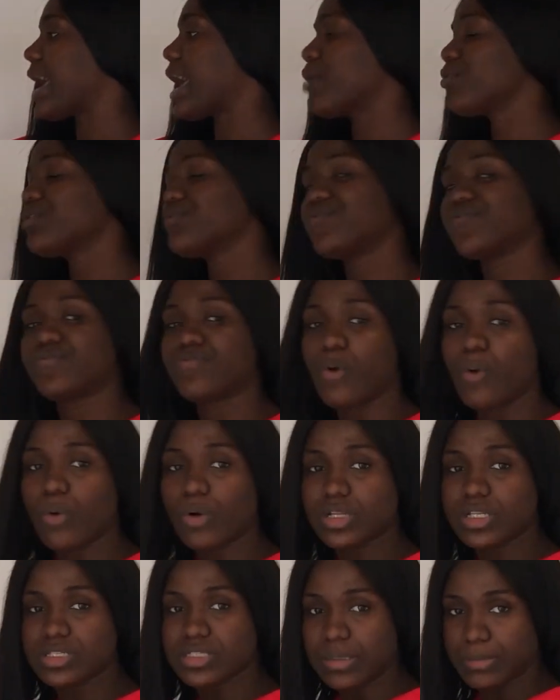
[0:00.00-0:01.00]
I would
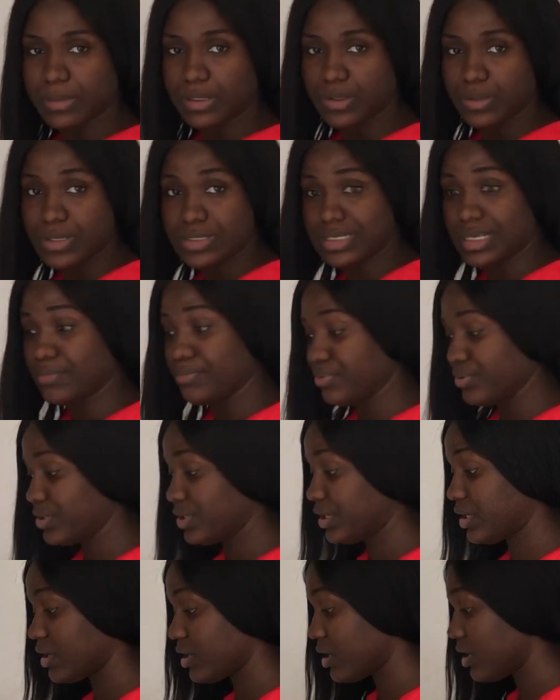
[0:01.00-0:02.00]
fold some clothes and put
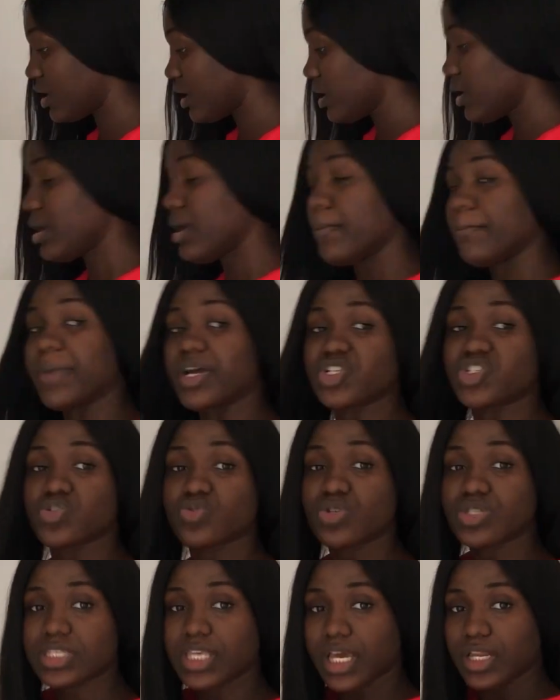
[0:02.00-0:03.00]
here. My
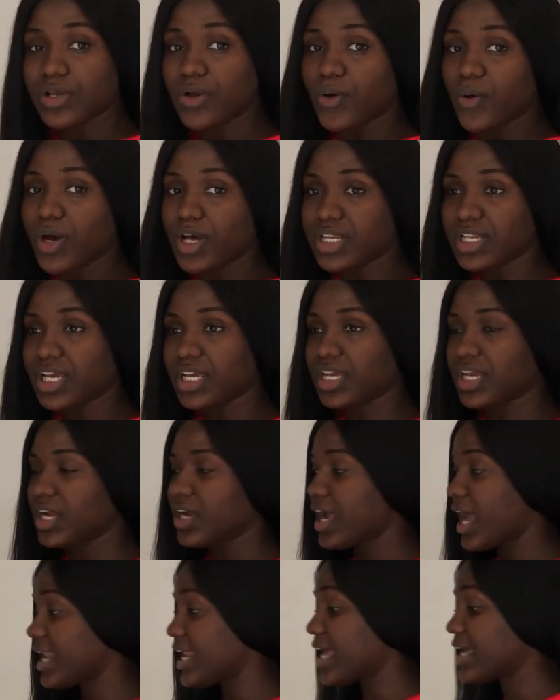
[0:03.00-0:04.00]
shoes can go under here,
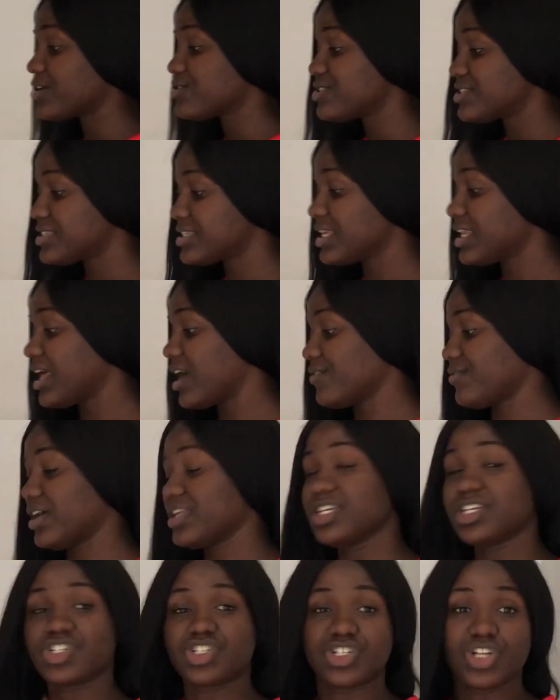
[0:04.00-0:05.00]
and I can still have
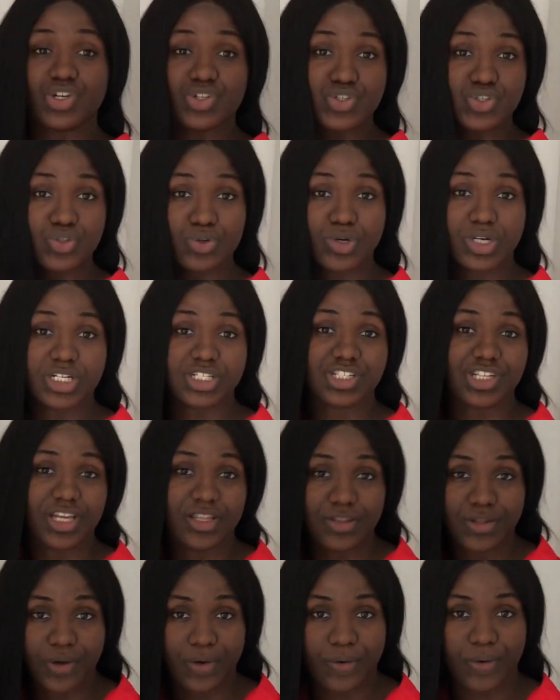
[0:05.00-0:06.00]
additional storage
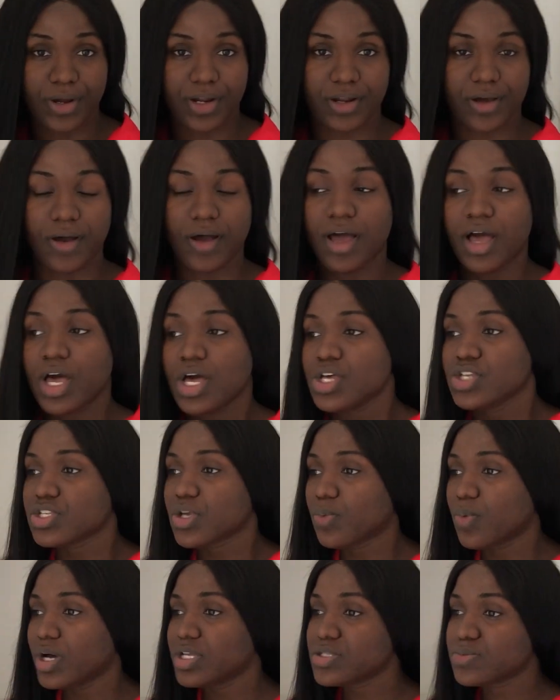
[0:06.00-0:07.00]
in the corner.
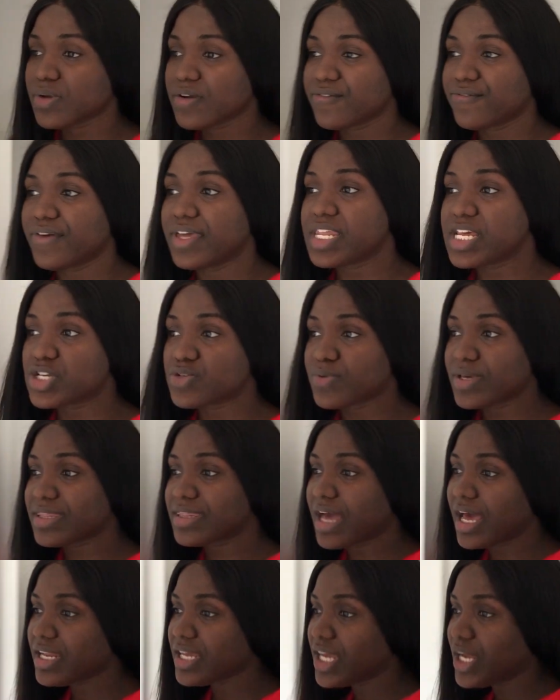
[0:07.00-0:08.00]
So once we're finished with
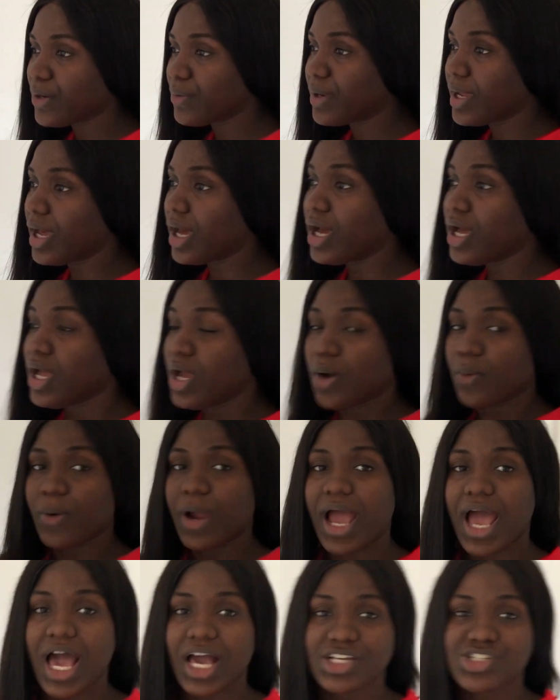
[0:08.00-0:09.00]
that area,
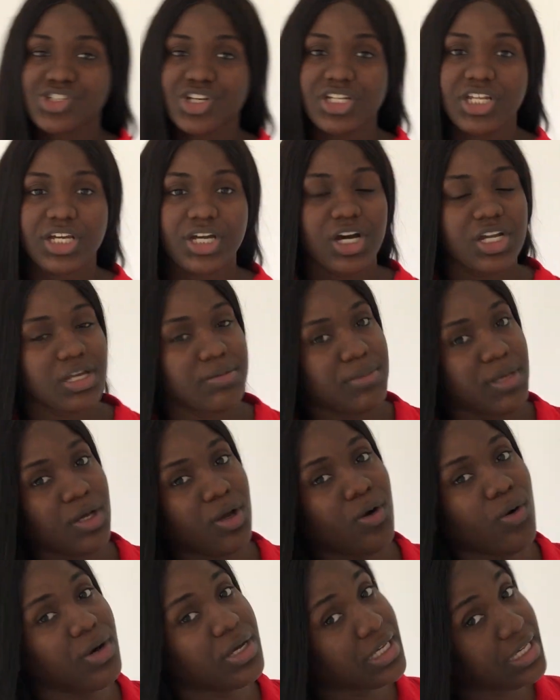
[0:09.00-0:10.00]
we're actually going to be
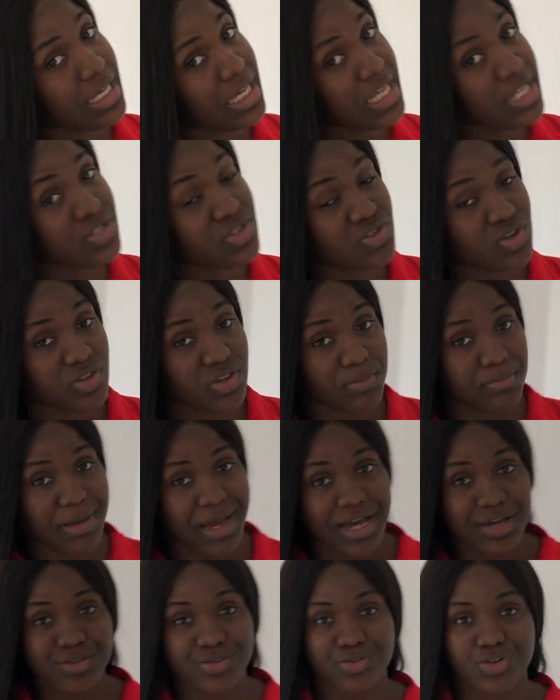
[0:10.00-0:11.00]
going into the
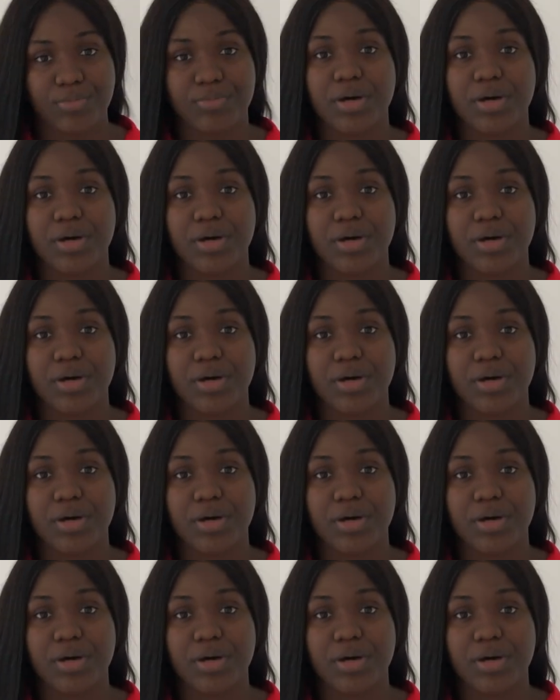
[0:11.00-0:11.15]
bathroom.